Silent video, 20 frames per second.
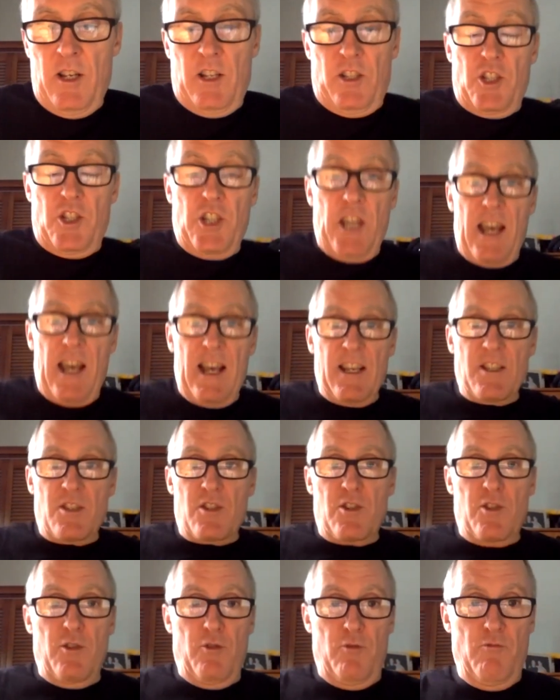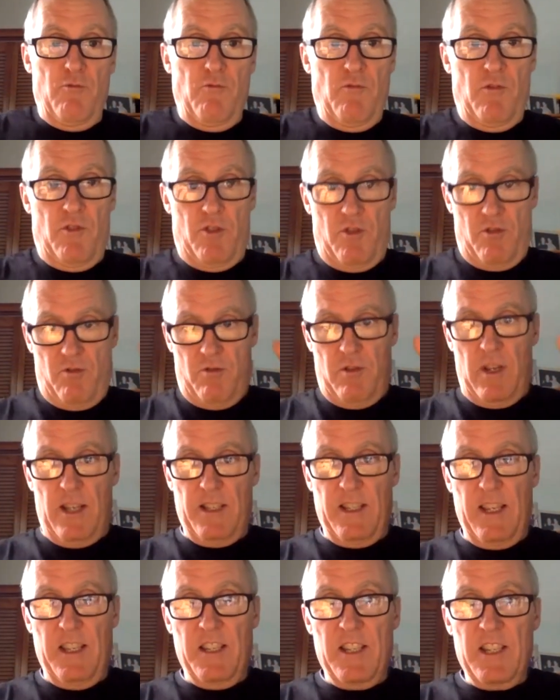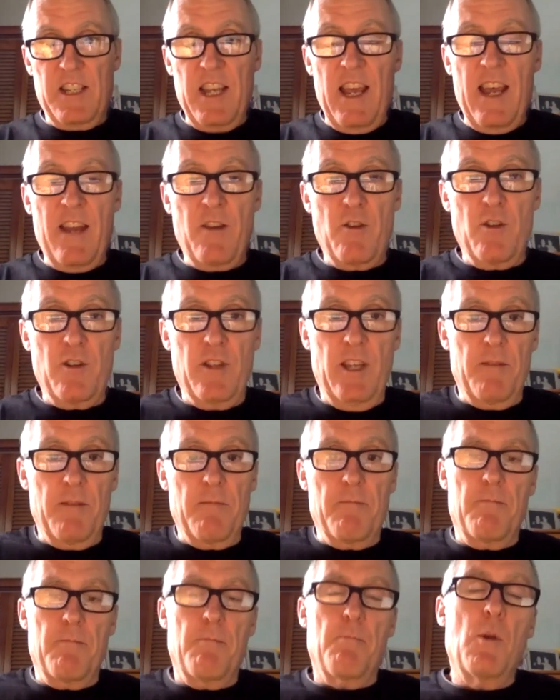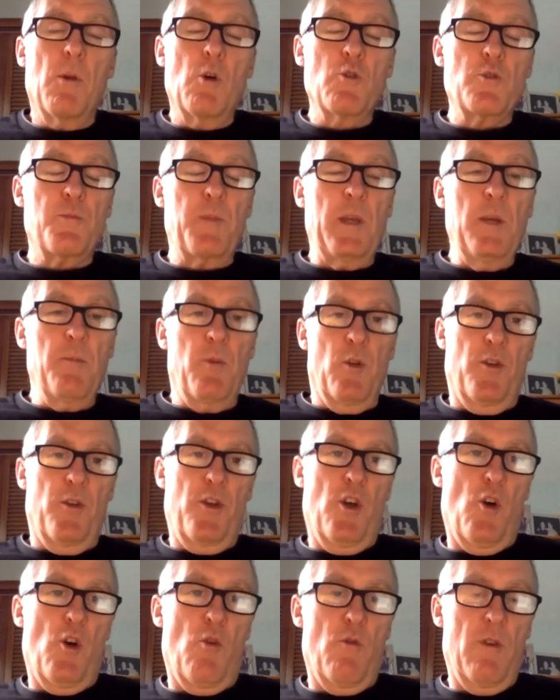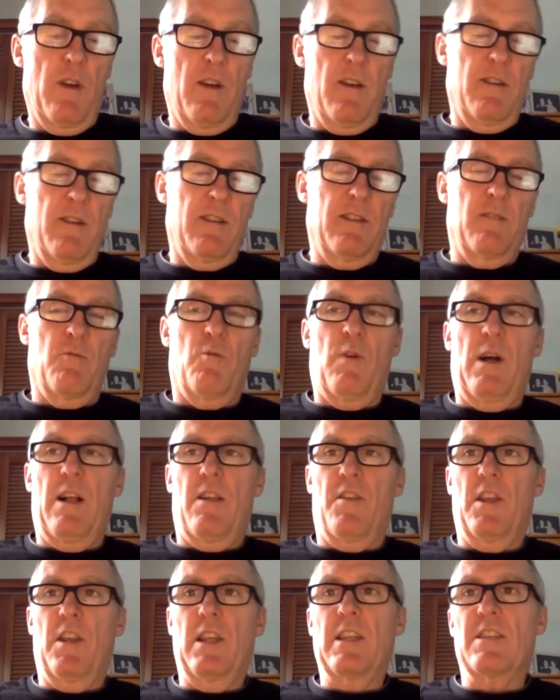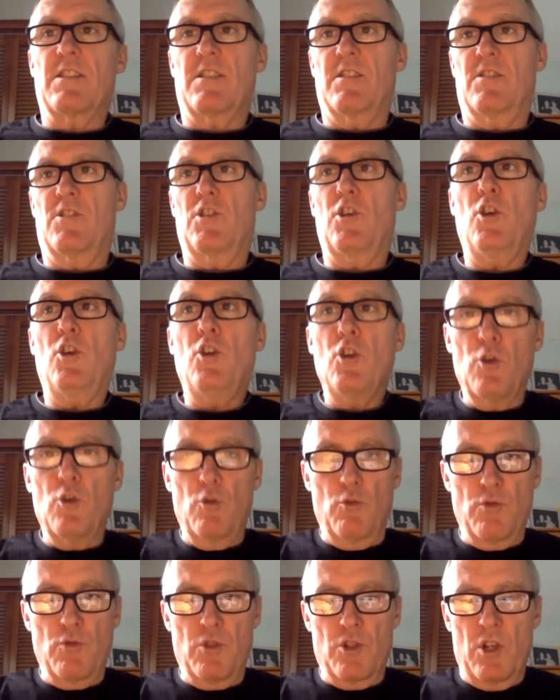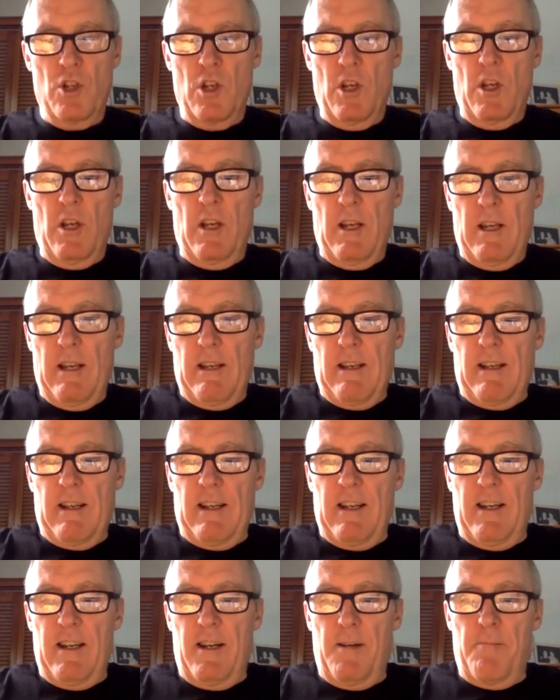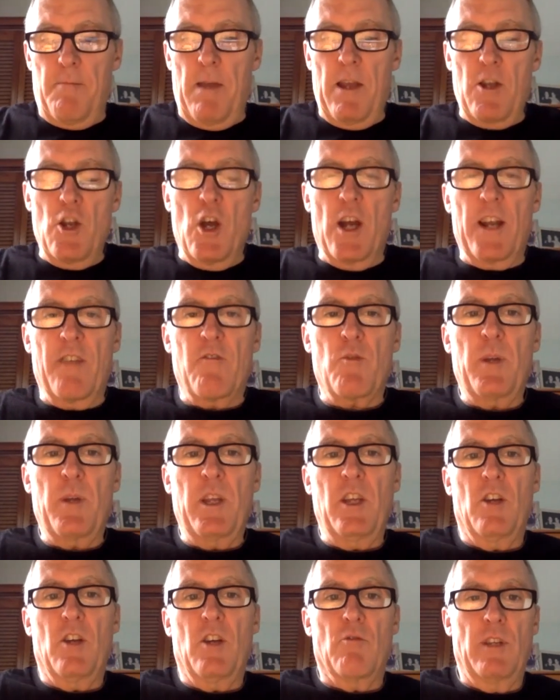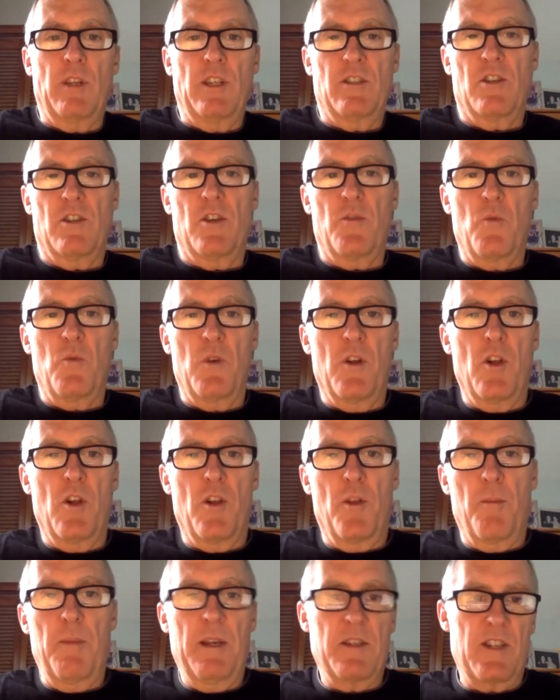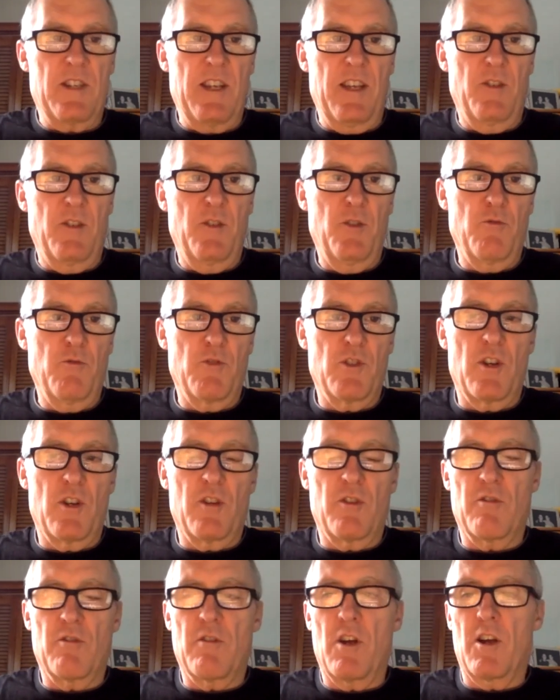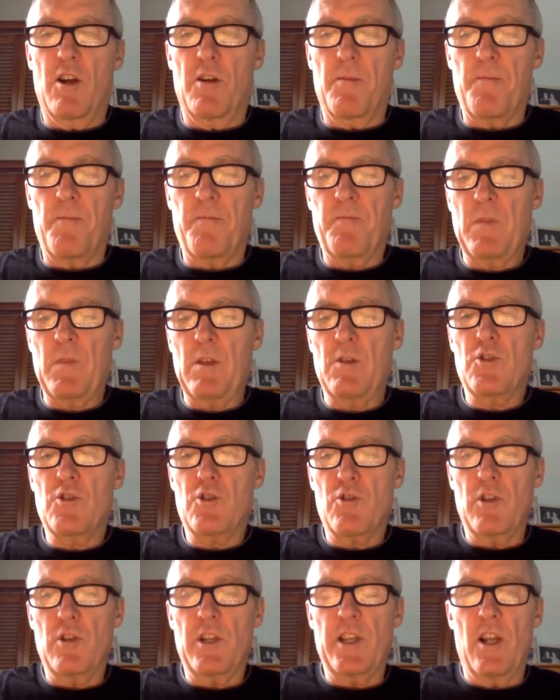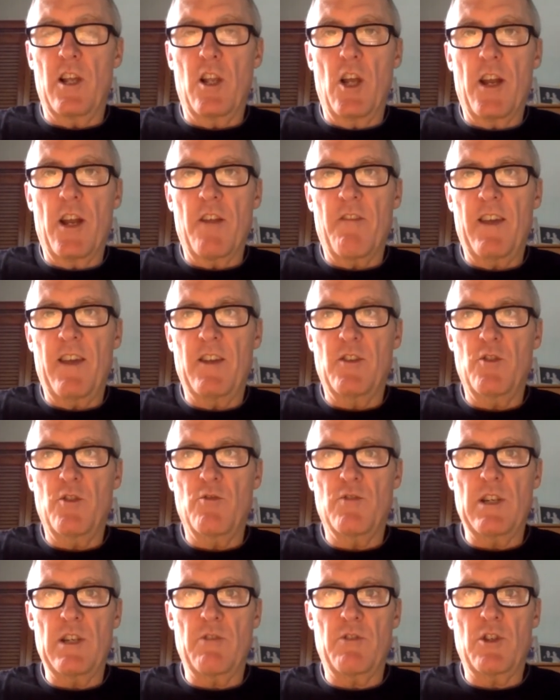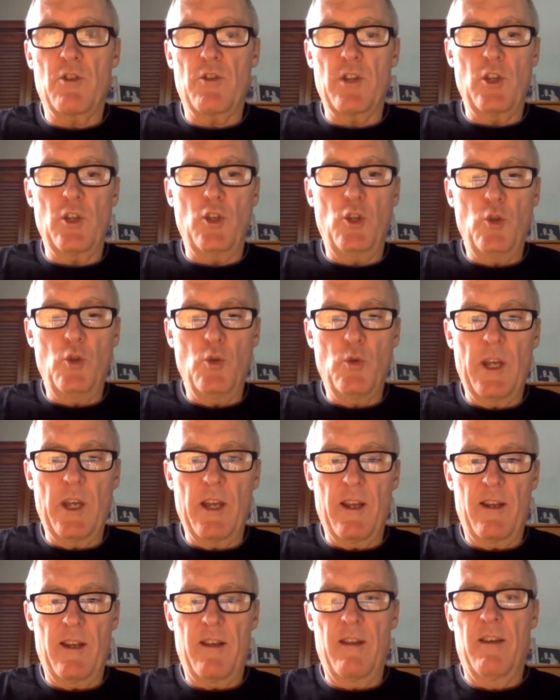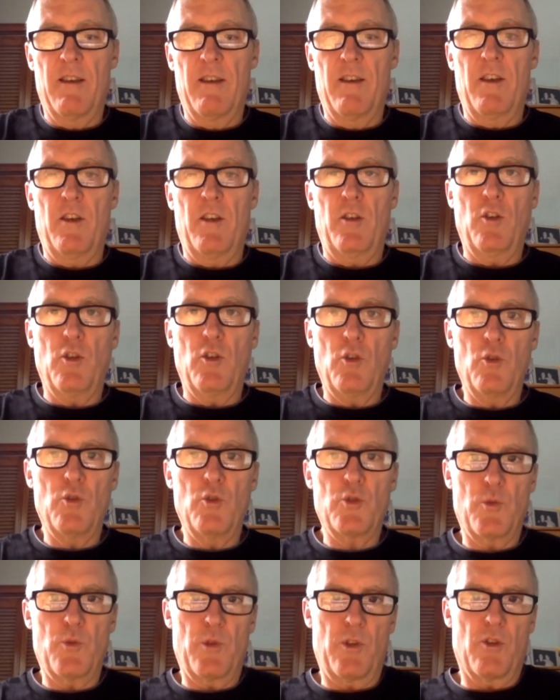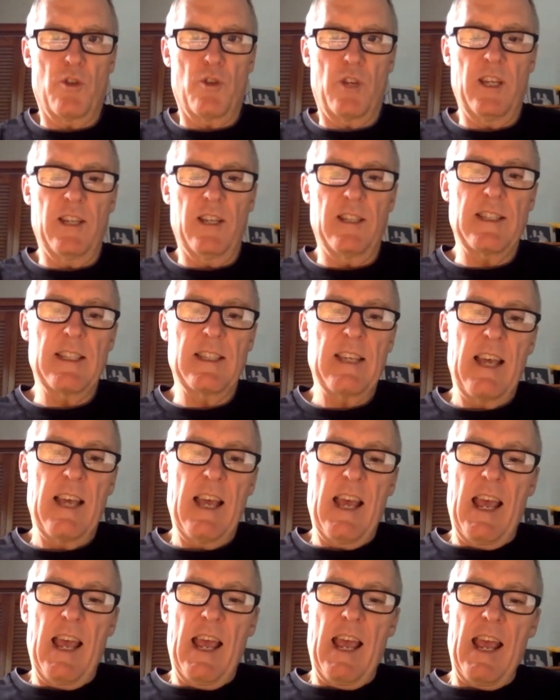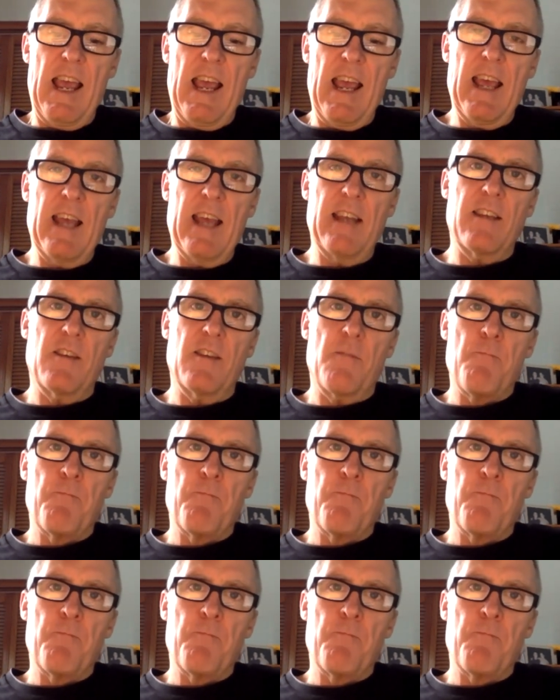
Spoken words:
jazz tunes. I say standard that most people know. While the list is huge, and not everybody agrees on what all the best head tunes are. There are certainly a lot of head tunes out there that you can use with your kids. And